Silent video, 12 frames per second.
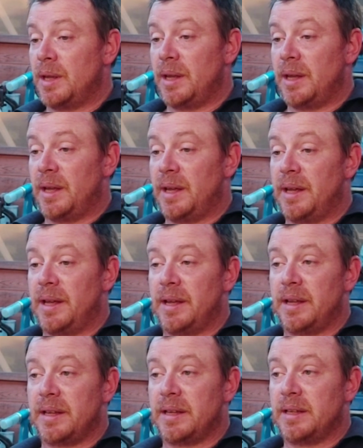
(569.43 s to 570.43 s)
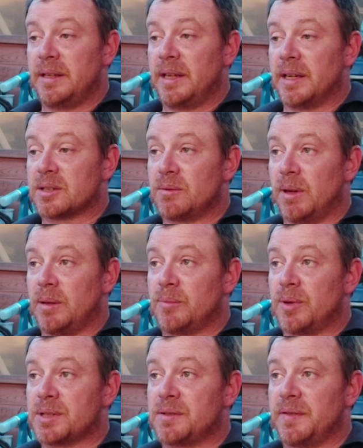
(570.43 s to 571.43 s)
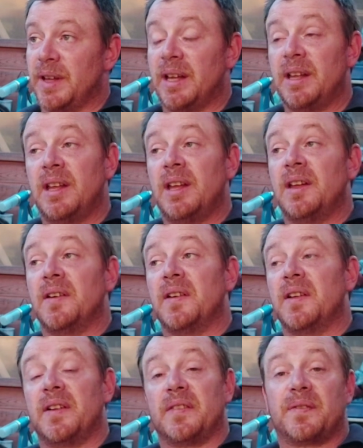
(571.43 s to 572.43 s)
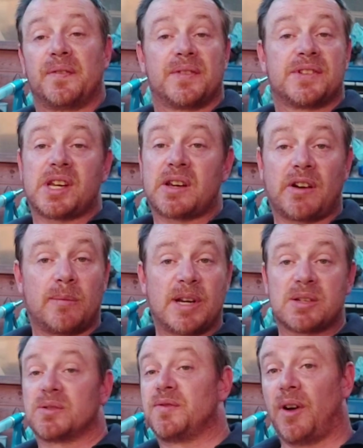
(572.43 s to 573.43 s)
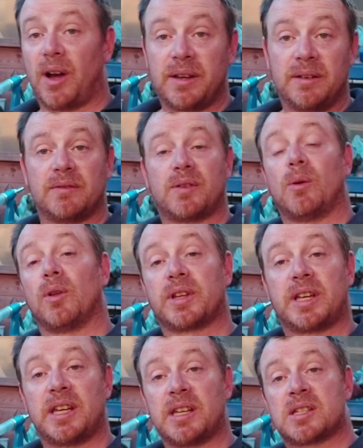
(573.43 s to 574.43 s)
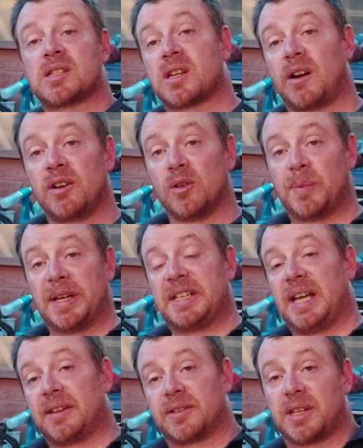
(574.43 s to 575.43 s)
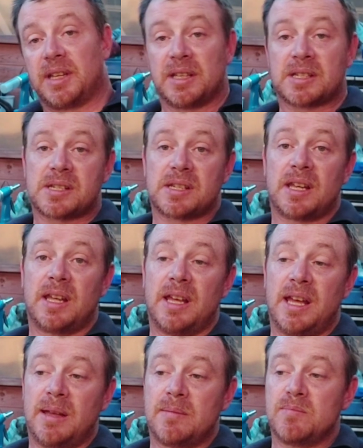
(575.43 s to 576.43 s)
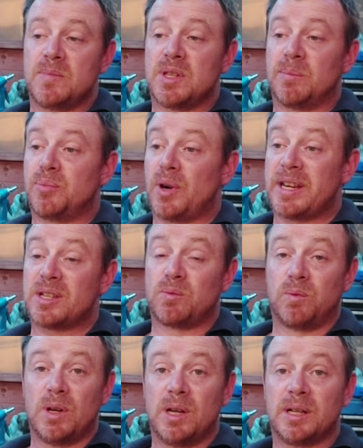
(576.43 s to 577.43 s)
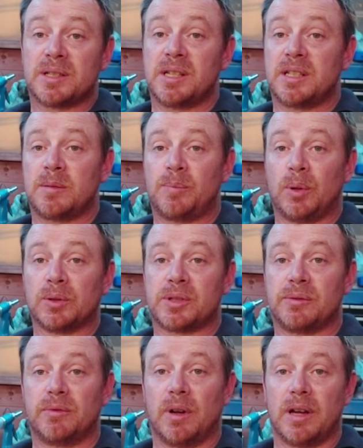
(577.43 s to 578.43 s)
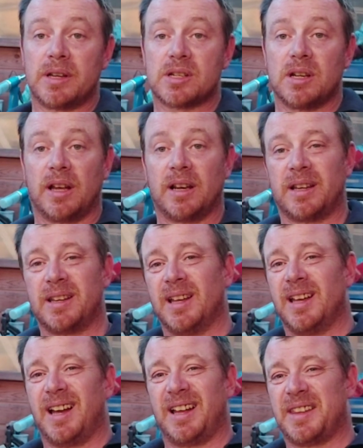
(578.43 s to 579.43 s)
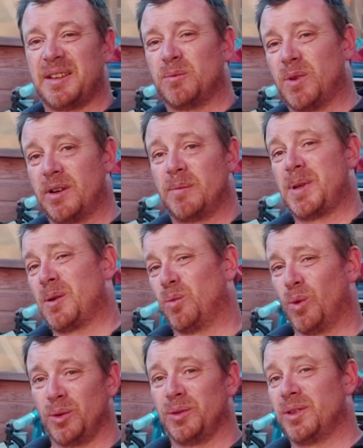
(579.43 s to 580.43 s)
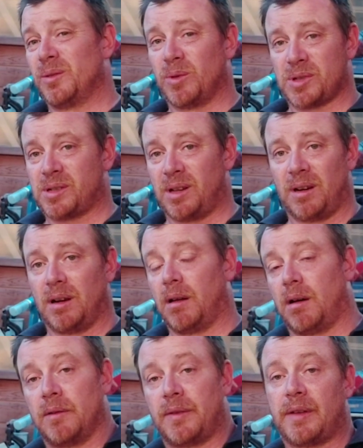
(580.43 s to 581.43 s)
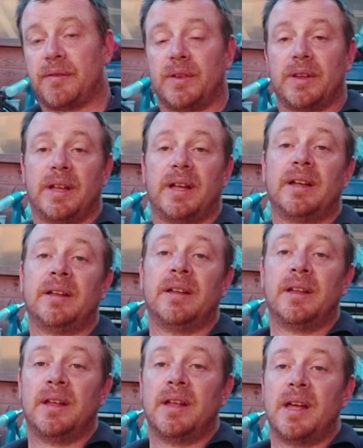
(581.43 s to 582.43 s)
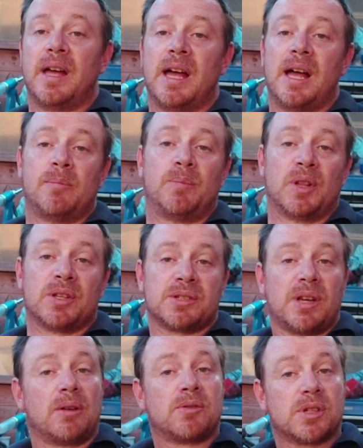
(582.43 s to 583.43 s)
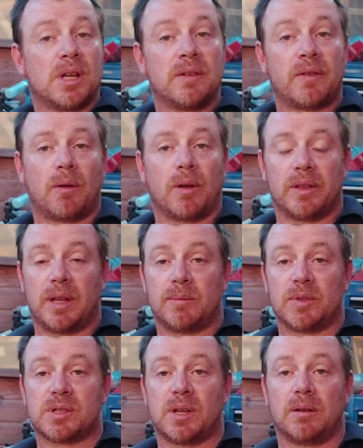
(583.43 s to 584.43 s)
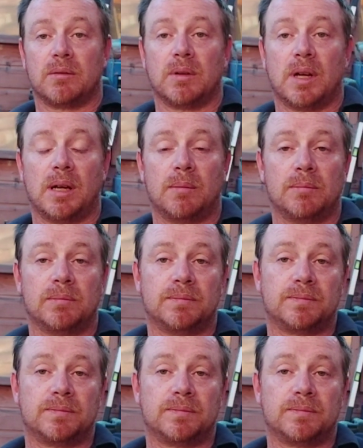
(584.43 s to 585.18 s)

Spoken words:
yeah, it's quite impressive that. Synchro mesh was fine through all the gears, going up and down the gears. The brakes worked, it did pull to the right slightly, and they were a bit wooden, there wasn't a lot of effort there, but there's no servo on them, there's no,